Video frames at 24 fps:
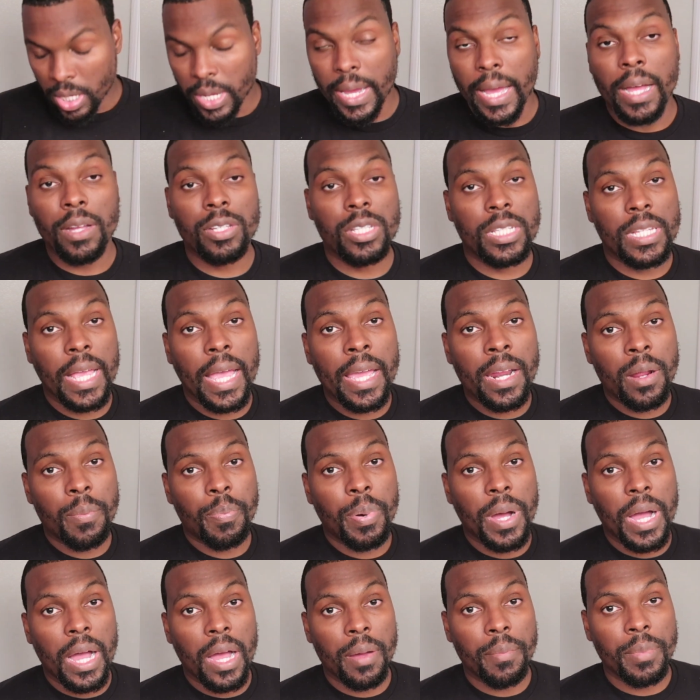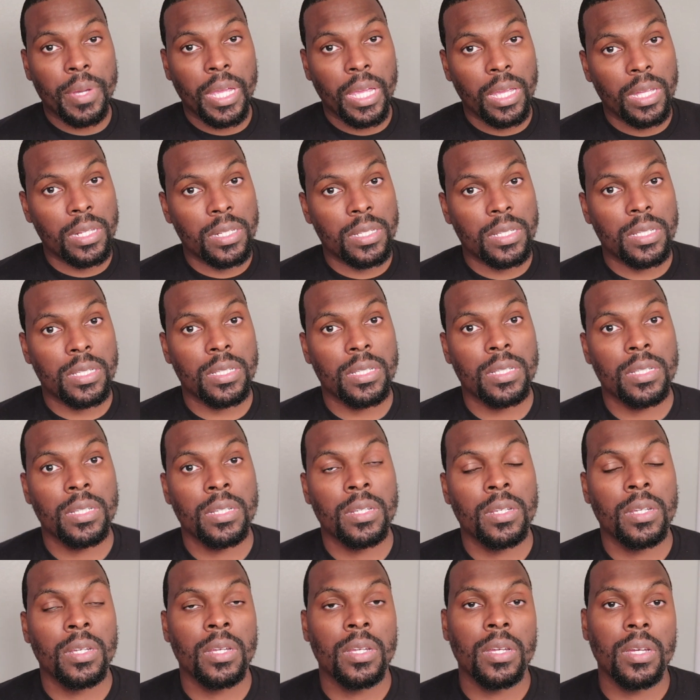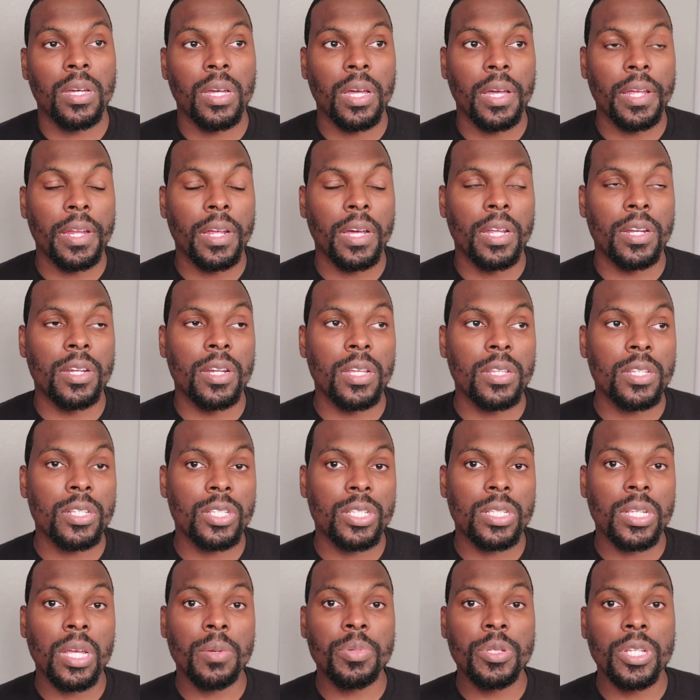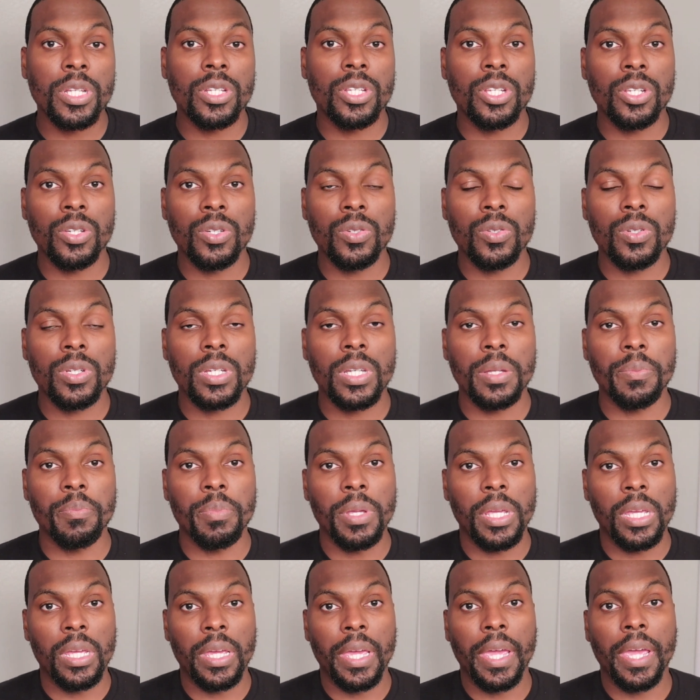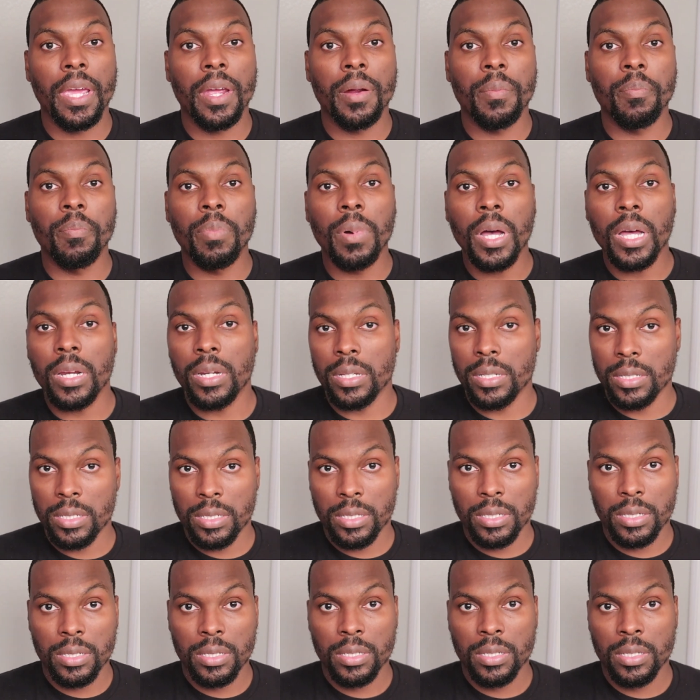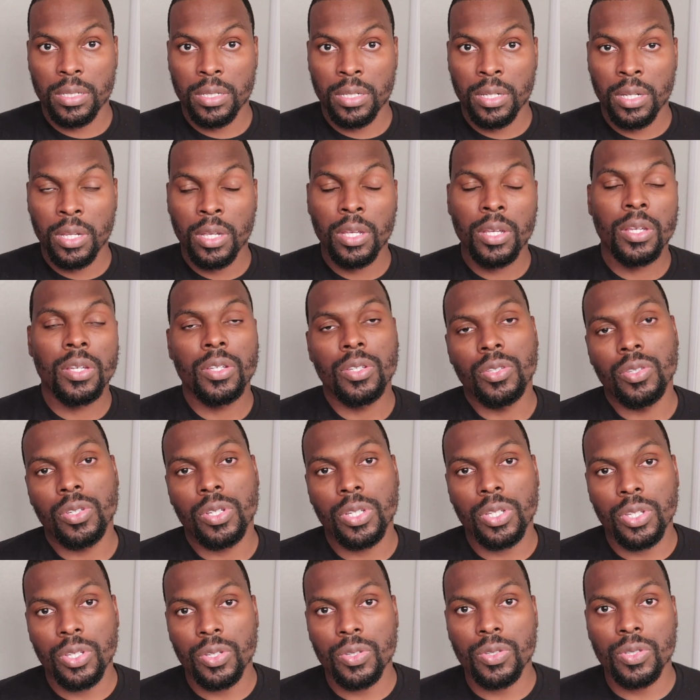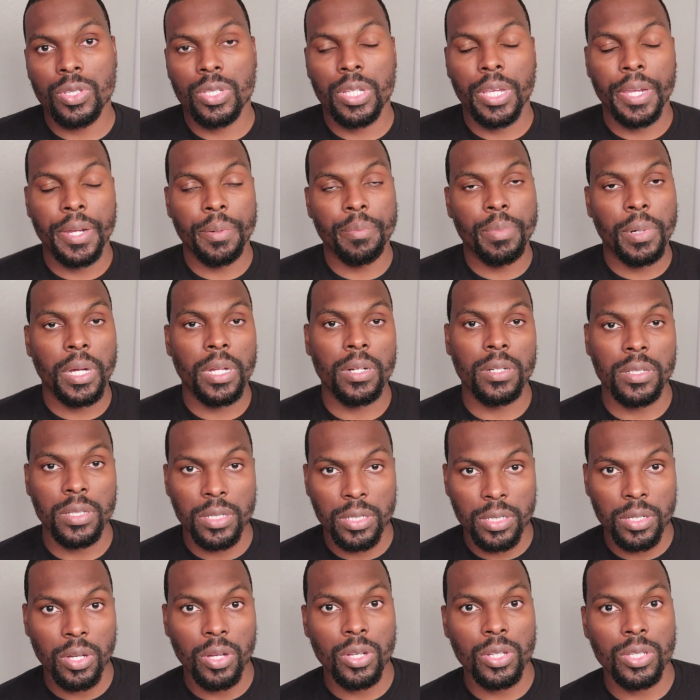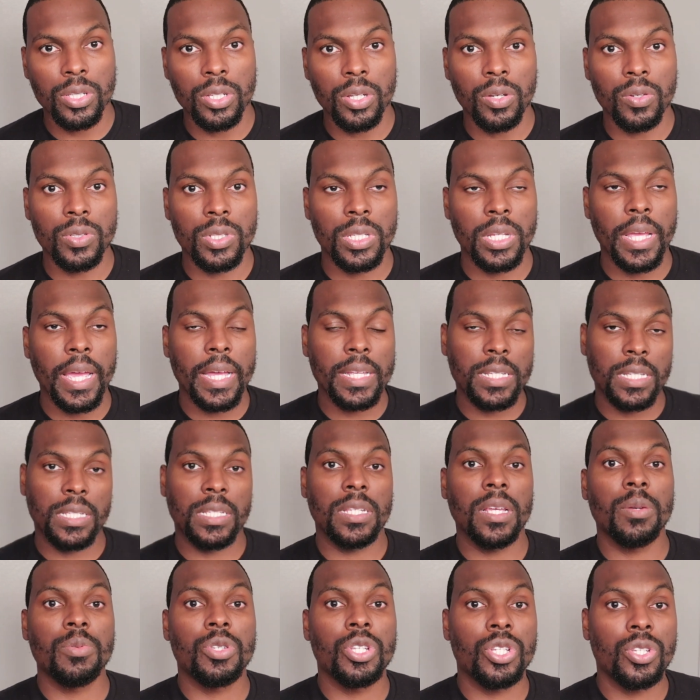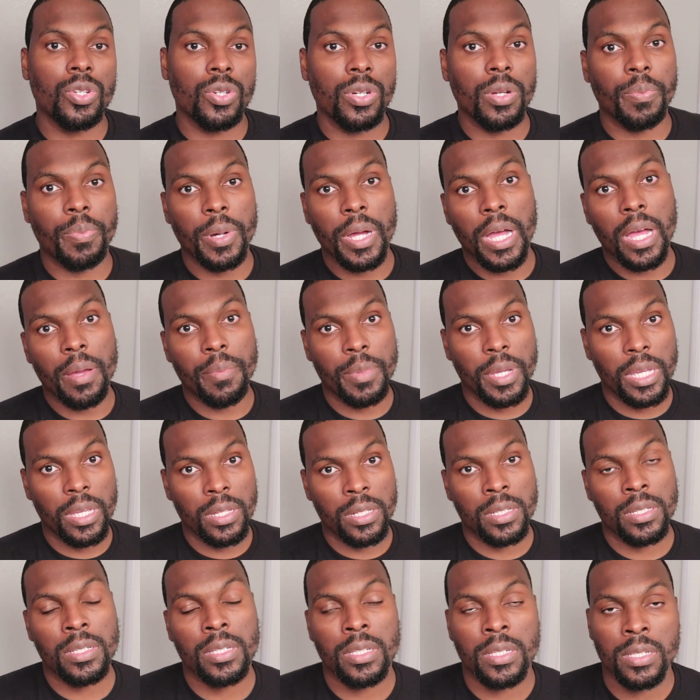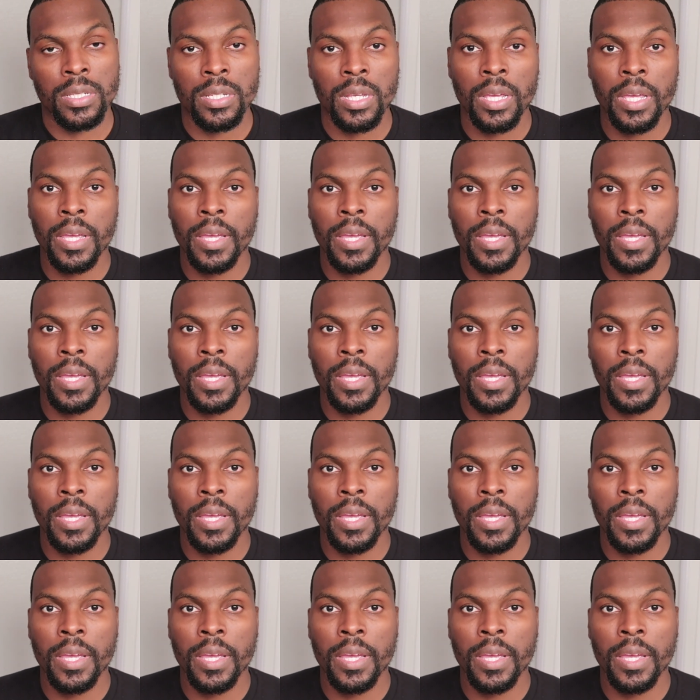Outside of pomades, another substitute could be hair butters. You could use hair butters also as a substitute of pomades.